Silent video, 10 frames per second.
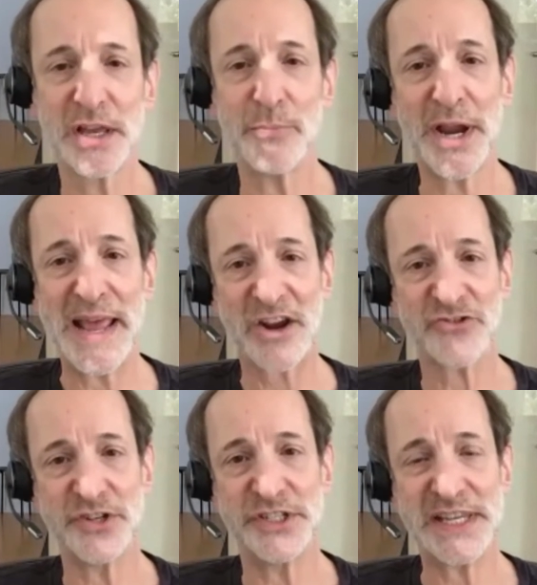might
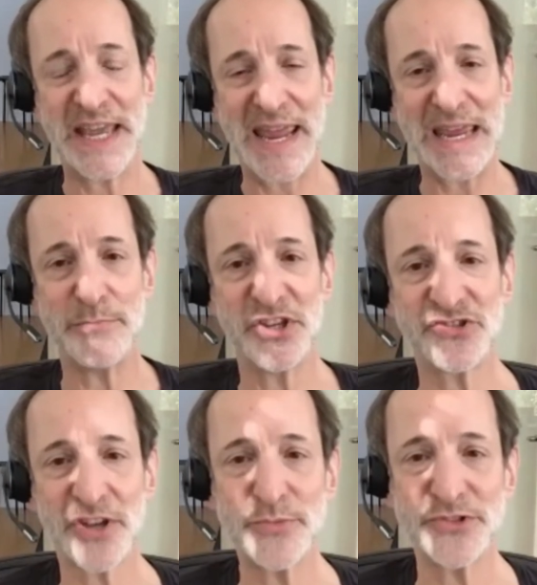actually decay and be
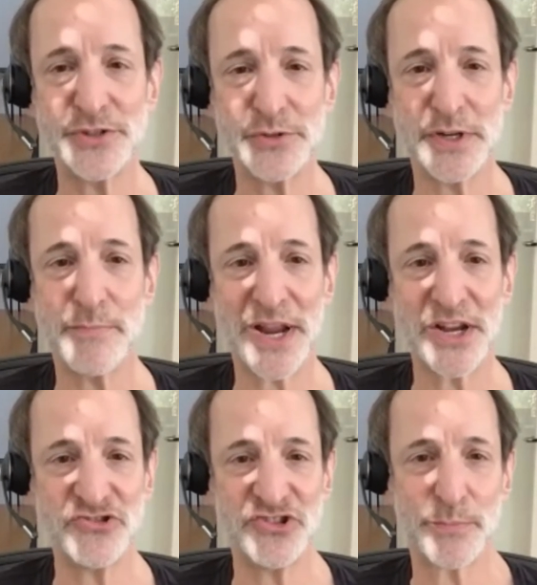substituted by
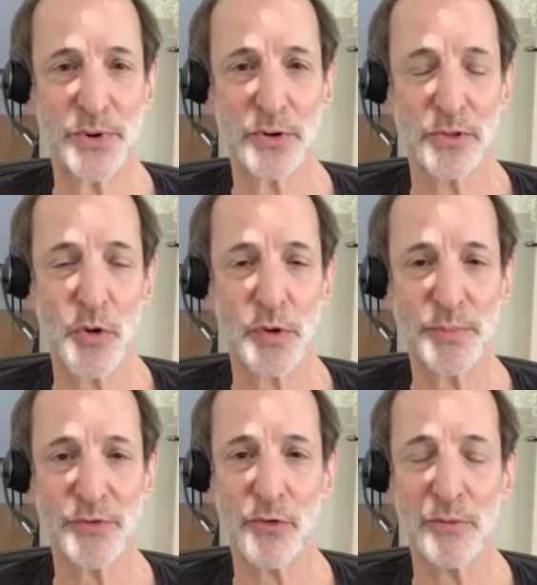cheaper, lower
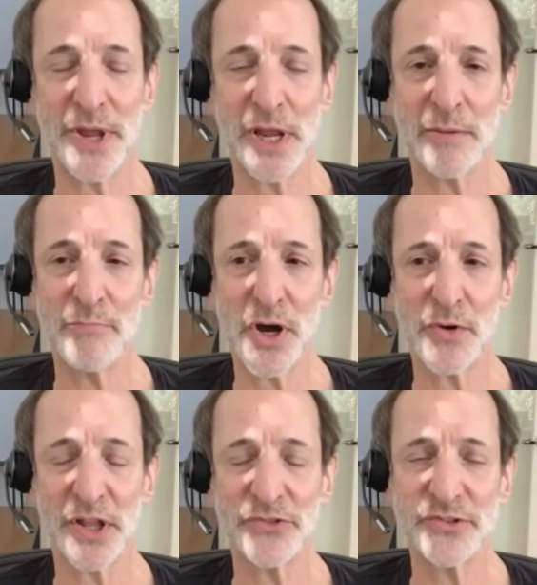performing
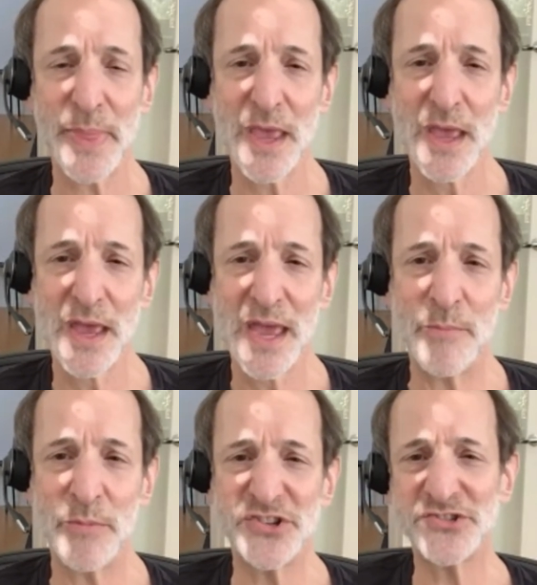components.
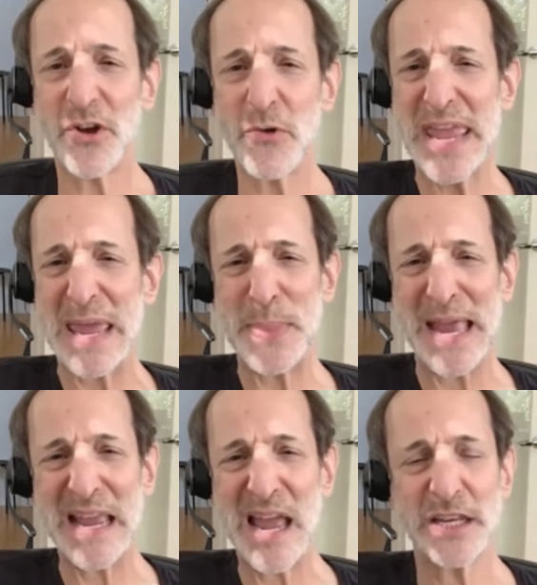And we just don't get
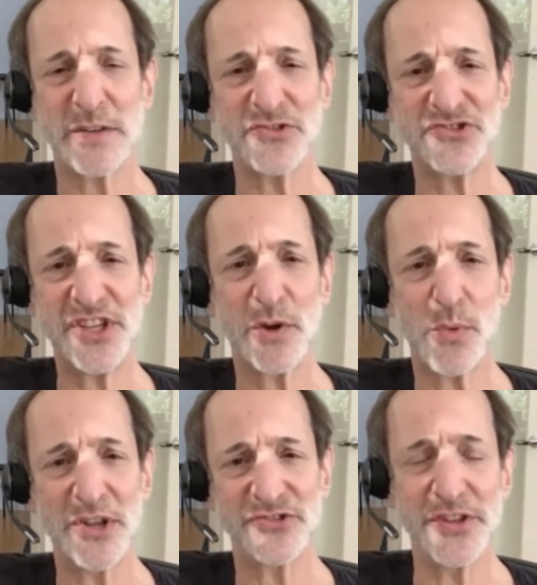that kind of
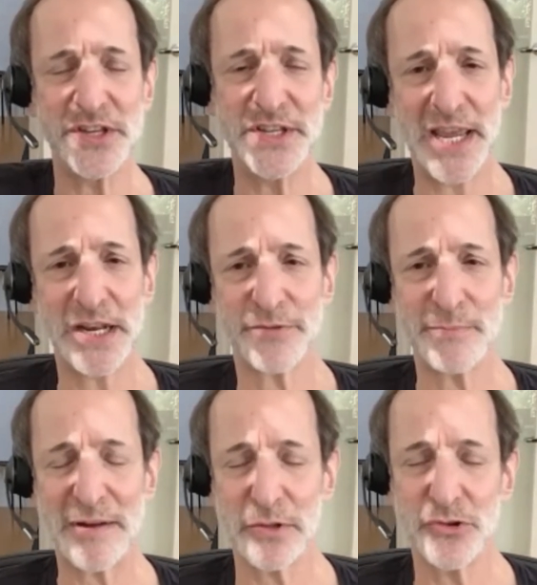sequence in the data
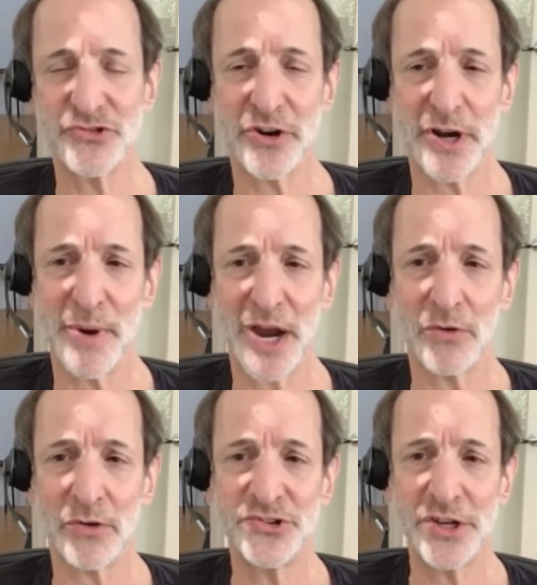from evolutionary
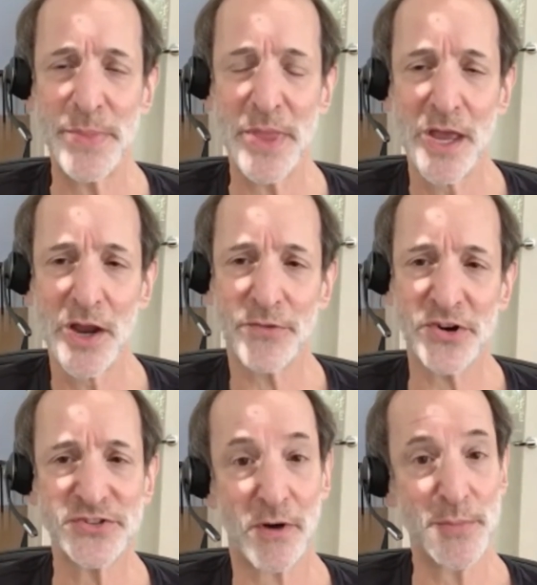biology.
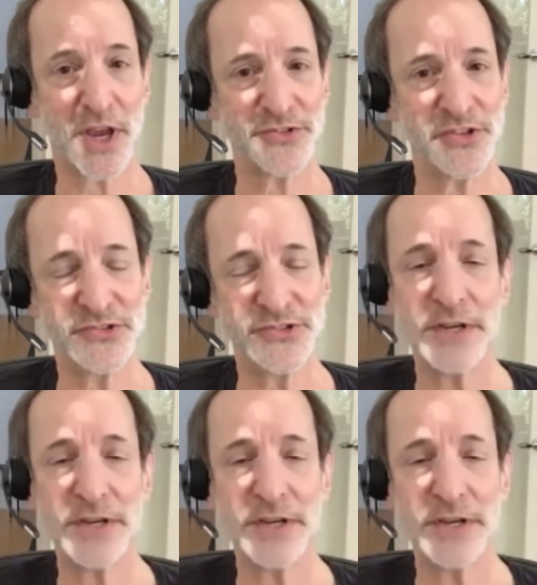First of all, because it's